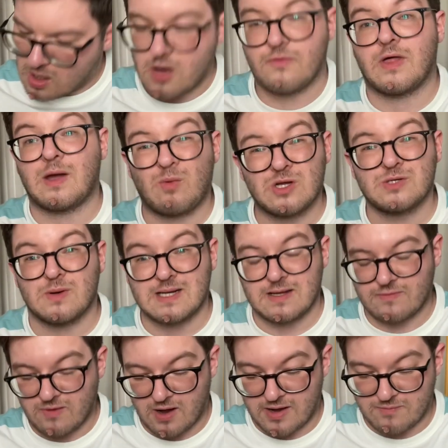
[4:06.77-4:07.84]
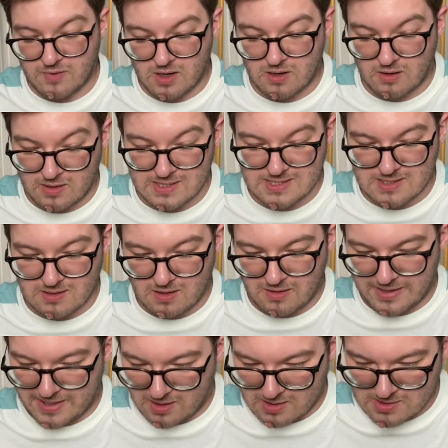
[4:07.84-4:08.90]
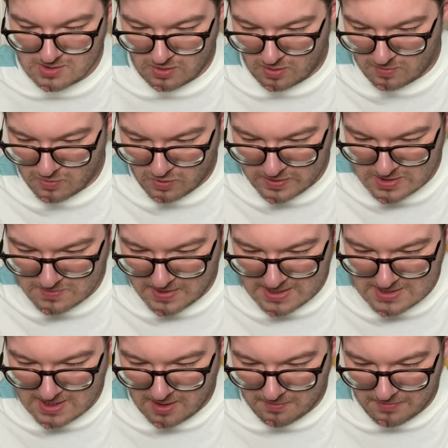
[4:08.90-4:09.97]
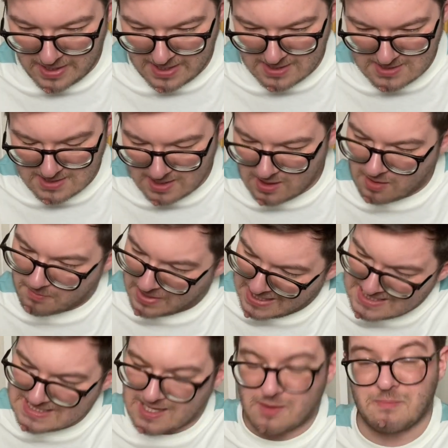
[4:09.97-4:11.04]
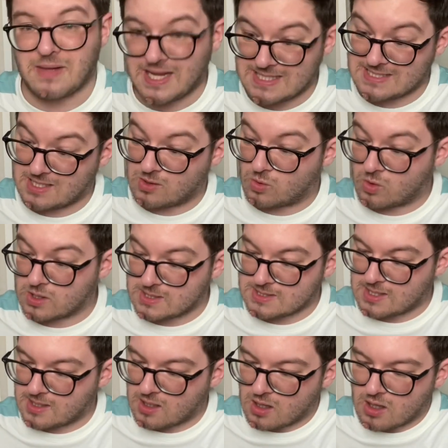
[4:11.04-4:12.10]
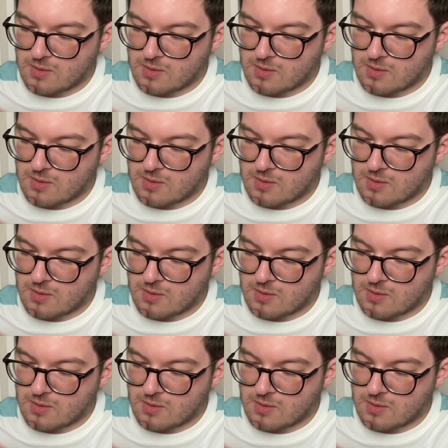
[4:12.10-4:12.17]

they were £25.99, so I'm not expecting amazing quality.